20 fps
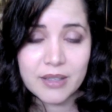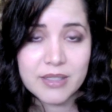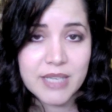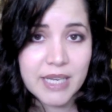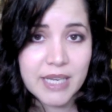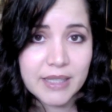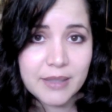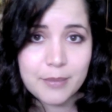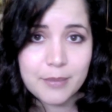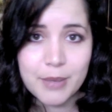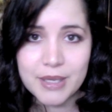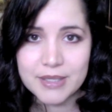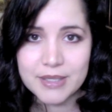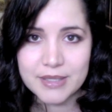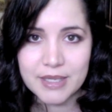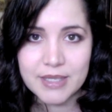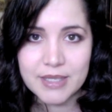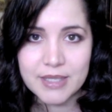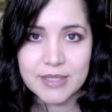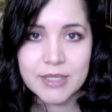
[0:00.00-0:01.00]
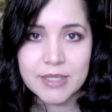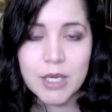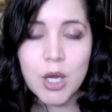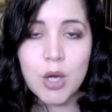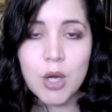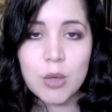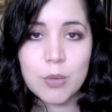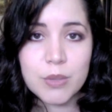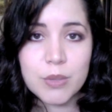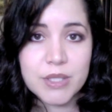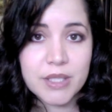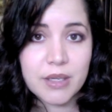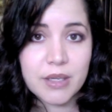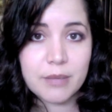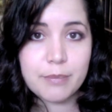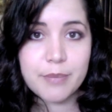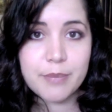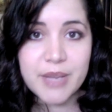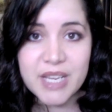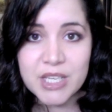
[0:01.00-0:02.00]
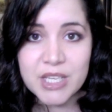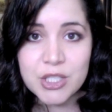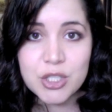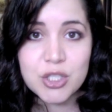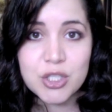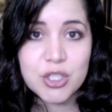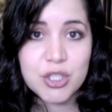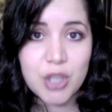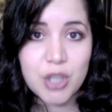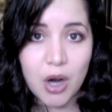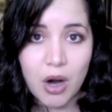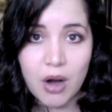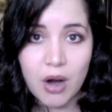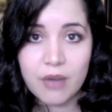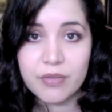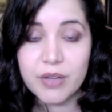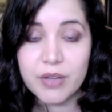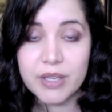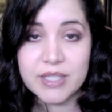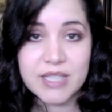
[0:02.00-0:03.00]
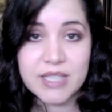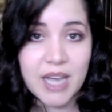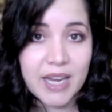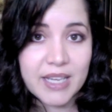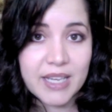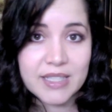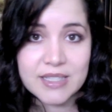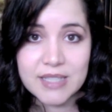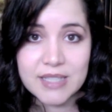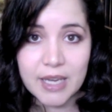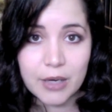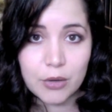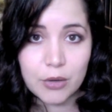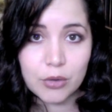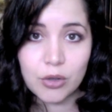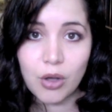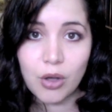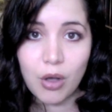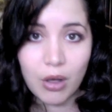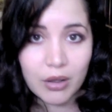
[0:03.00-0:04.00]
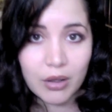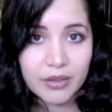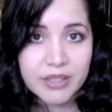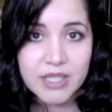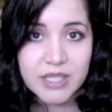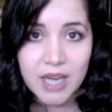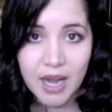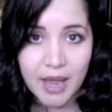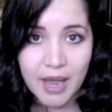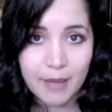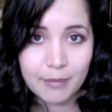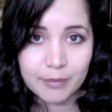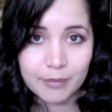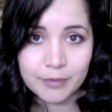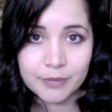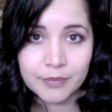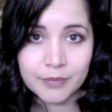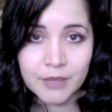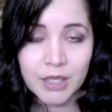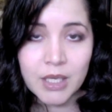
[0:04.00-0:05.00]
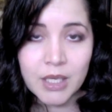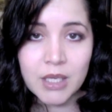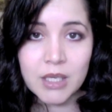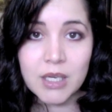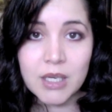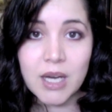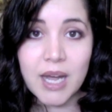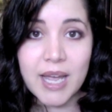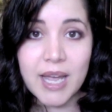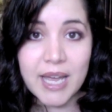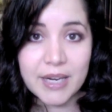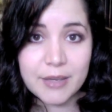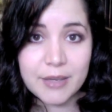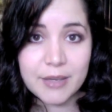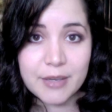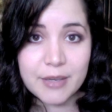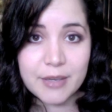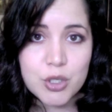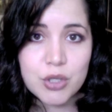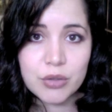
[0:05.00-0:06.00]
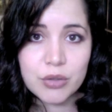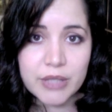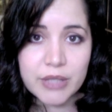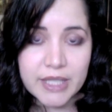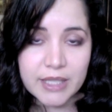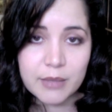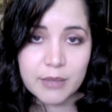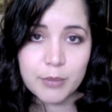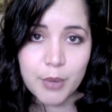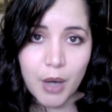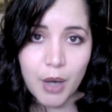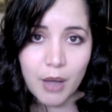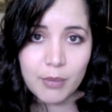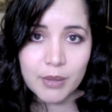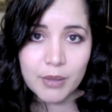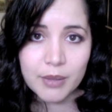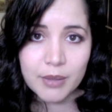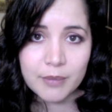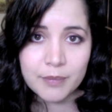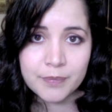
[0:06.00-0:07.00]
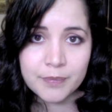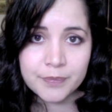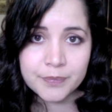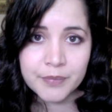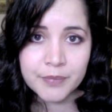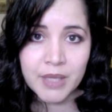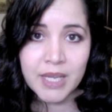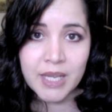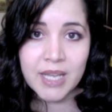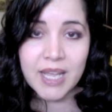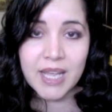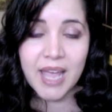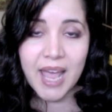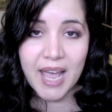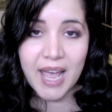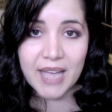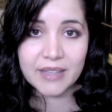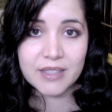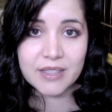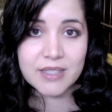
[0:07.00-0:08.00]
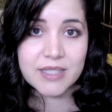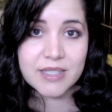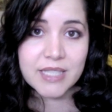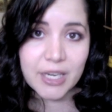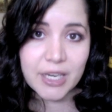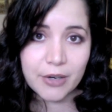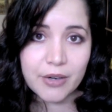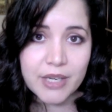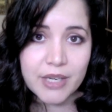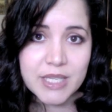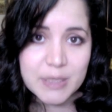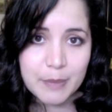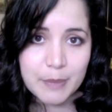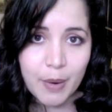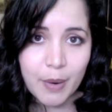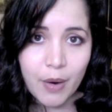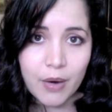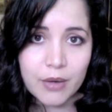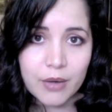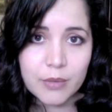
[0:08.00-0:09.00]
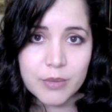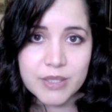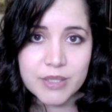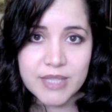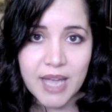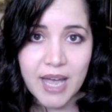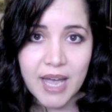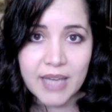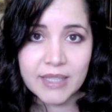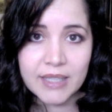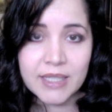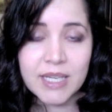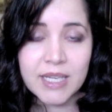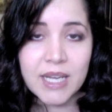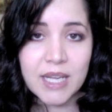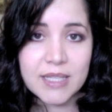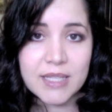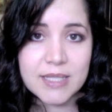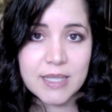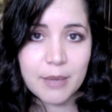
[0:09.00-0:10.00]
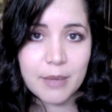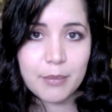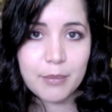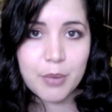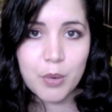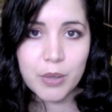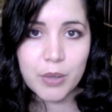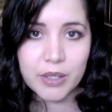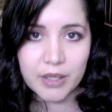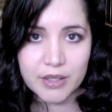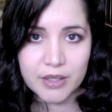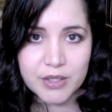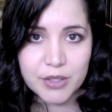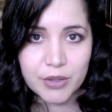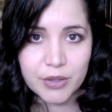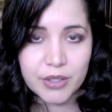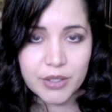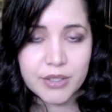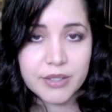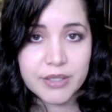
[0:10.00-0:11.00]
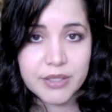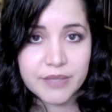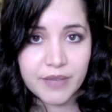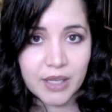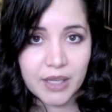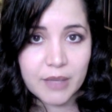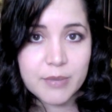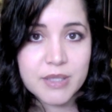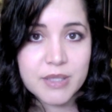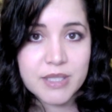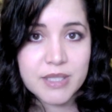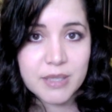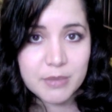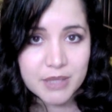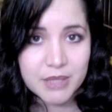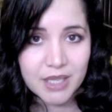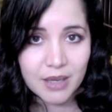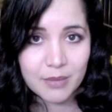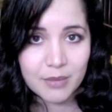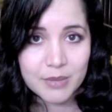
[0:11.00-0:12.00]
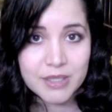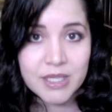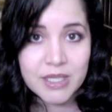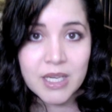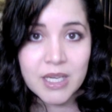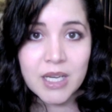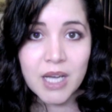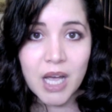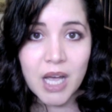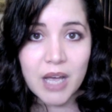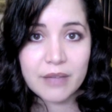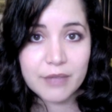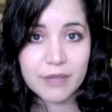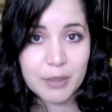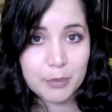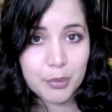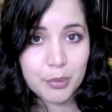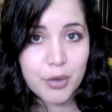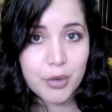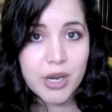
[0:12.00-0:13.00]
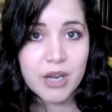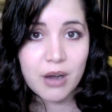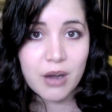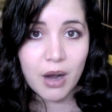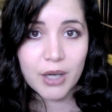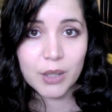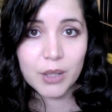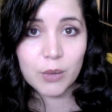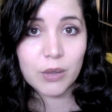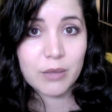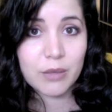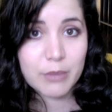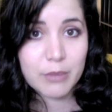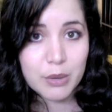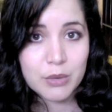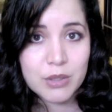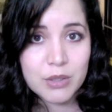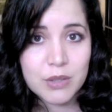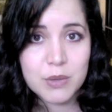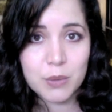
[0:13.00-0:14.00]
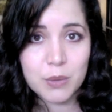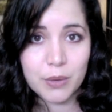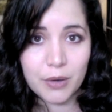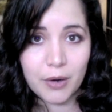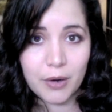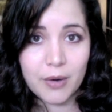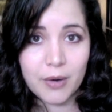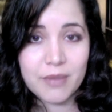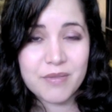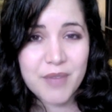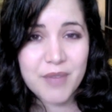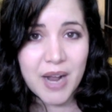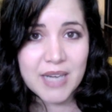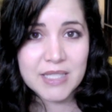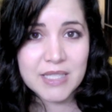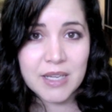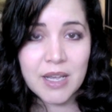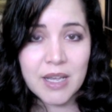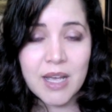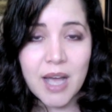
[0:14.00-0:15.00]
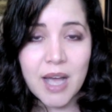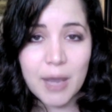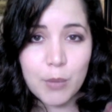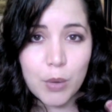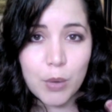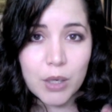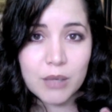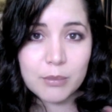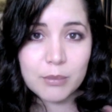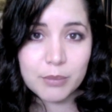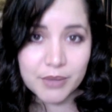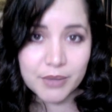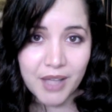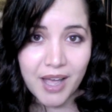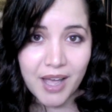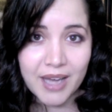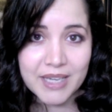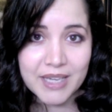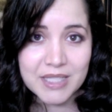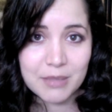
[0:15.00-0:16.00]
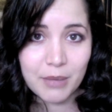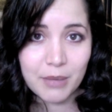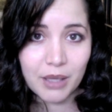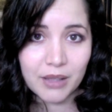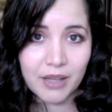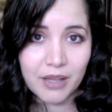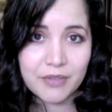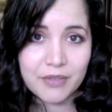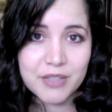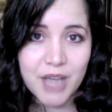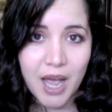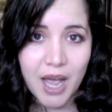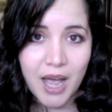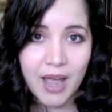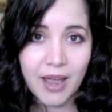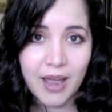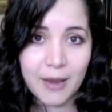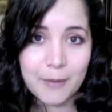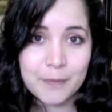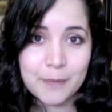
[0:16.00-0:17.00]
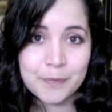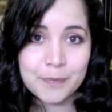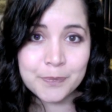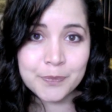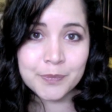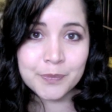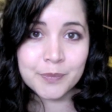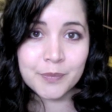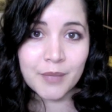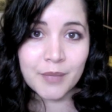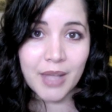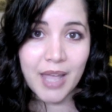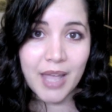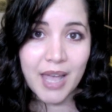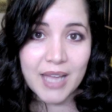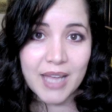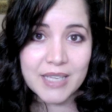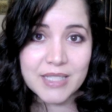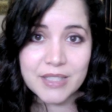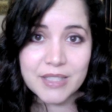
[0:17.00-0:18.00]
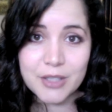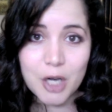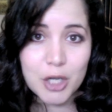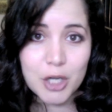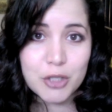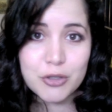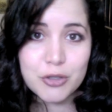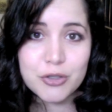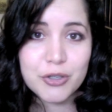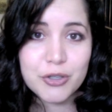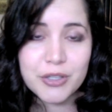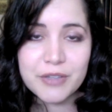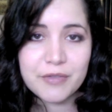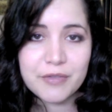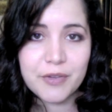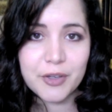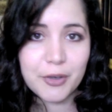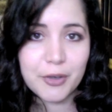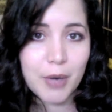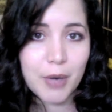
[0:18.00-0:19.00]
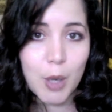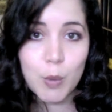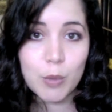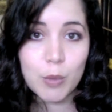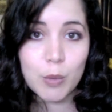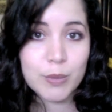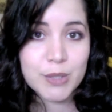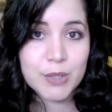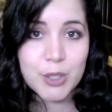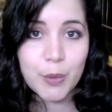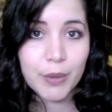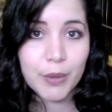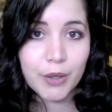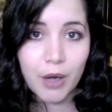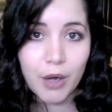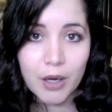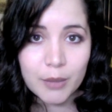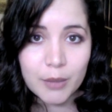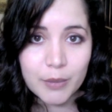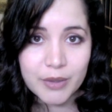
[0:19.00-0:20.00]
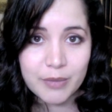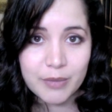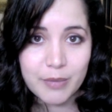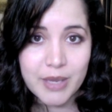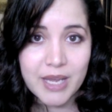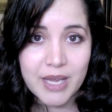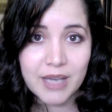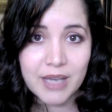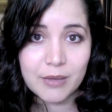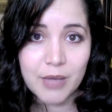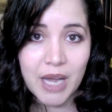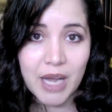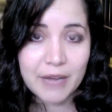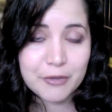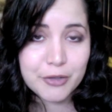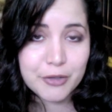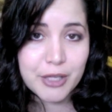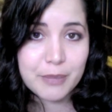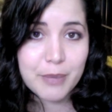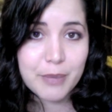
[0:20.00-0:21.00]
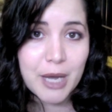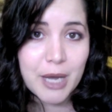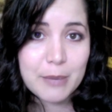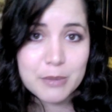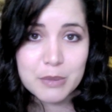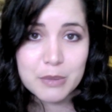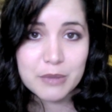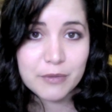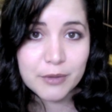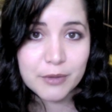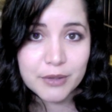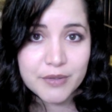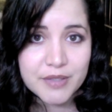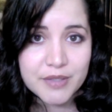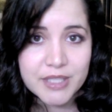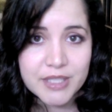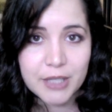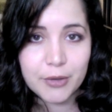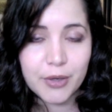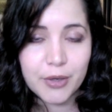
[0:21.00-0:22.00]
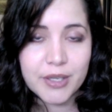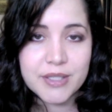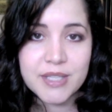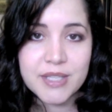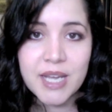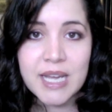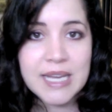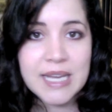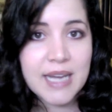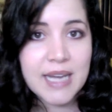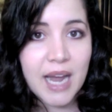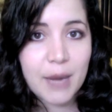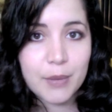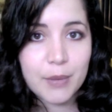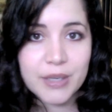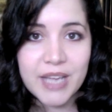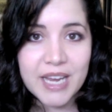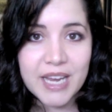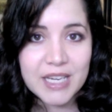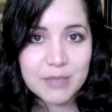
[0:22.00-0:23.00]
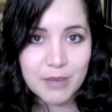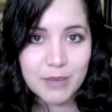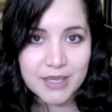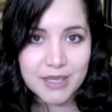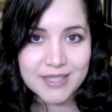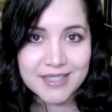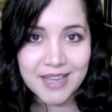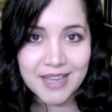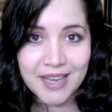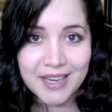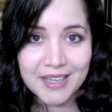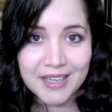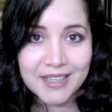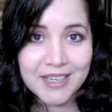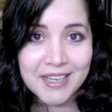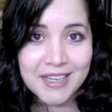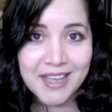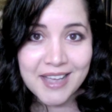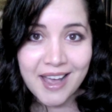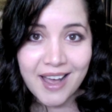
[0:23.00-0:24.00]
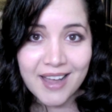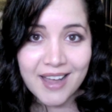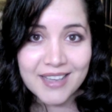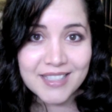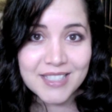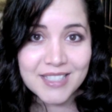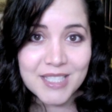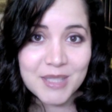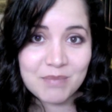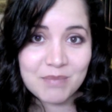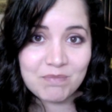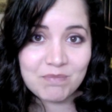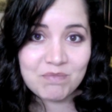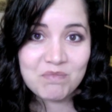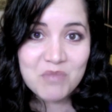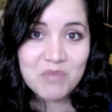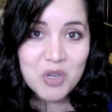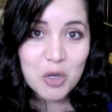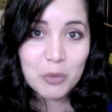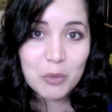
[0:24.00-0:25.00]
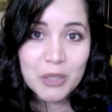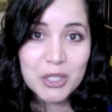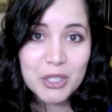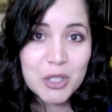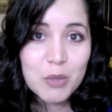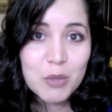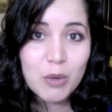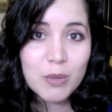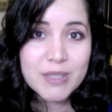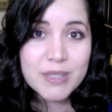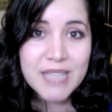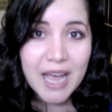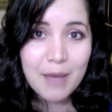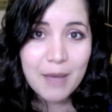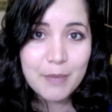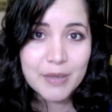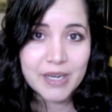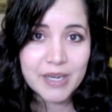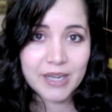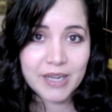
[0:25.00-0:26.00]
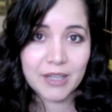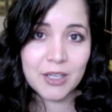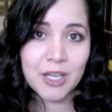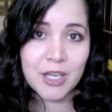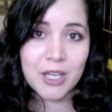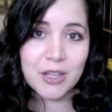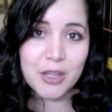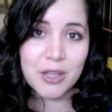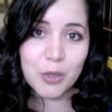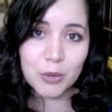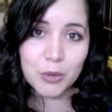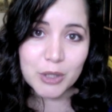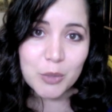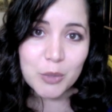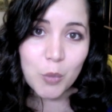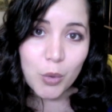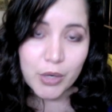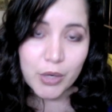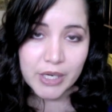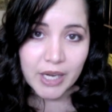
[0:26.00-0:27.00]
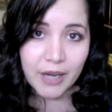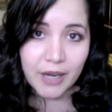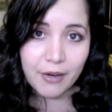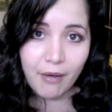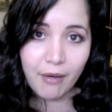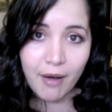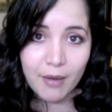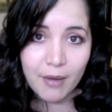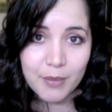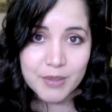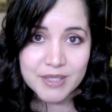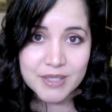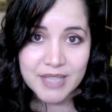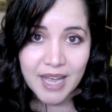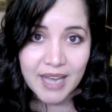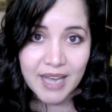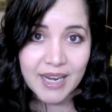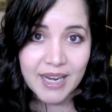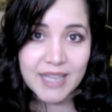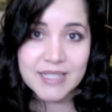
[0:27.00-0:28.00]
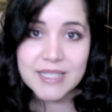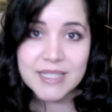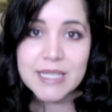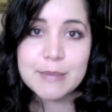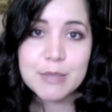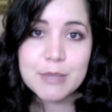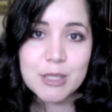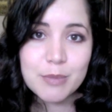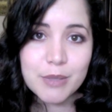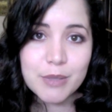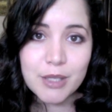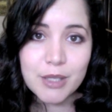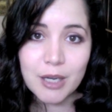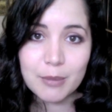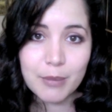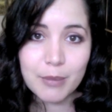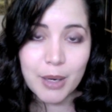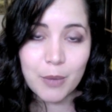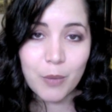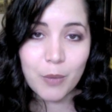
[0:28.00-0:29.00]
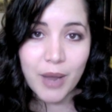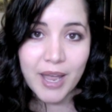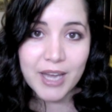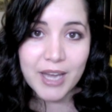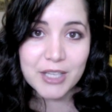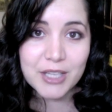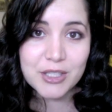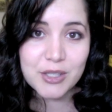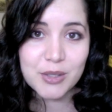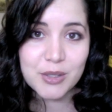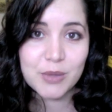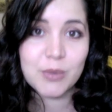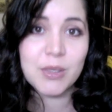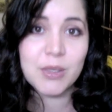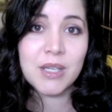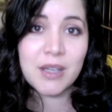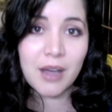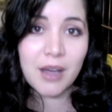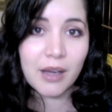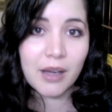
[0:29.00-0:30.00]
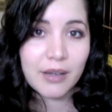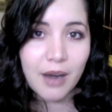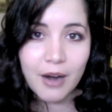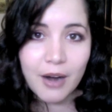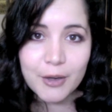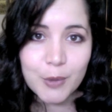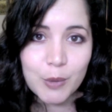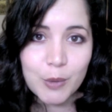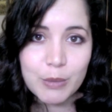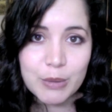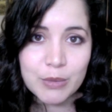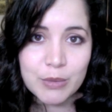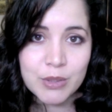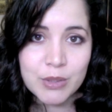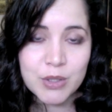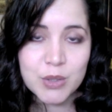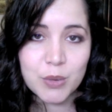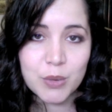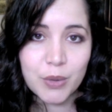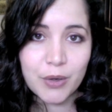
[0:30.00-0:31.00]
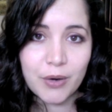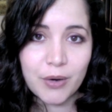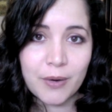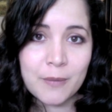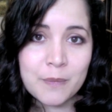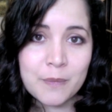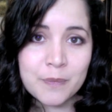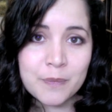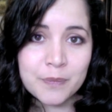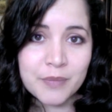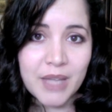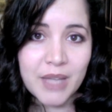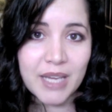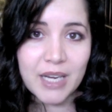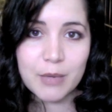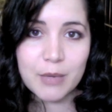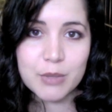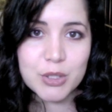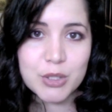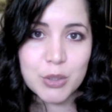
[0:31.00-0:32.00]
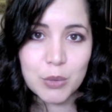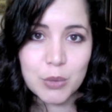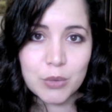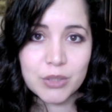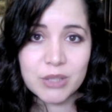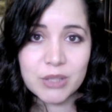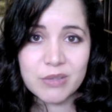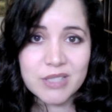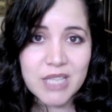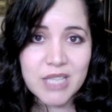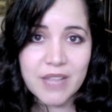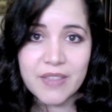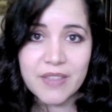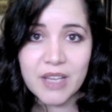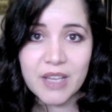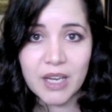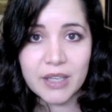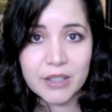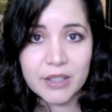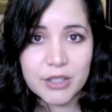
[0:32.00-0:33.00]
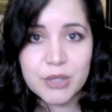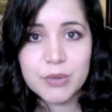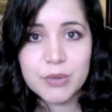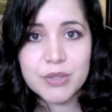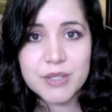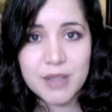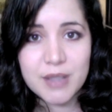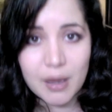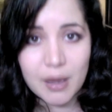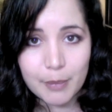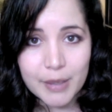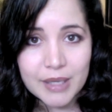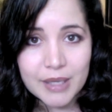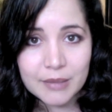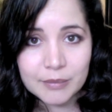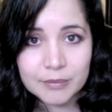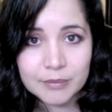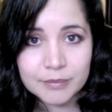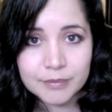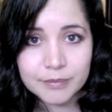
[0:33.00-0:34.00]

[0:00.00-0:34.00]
on a daily basis, was on a binge, starve, diet cycle all the time. I had an emotional eating problem. And the scariest part was that at some point I started to develop symptoms of a pre-autoimmune disorder. In fact, I woke up blind in my left eye, and the doctors couldn't figure out what was going on with me. And after they pumped me full of steroids, I regained my sight, and nobody knew what was happening. The only warning I got was that I seemed to be on my way to an autoimmune disorder, and I was told there was nothing I could do to stop it.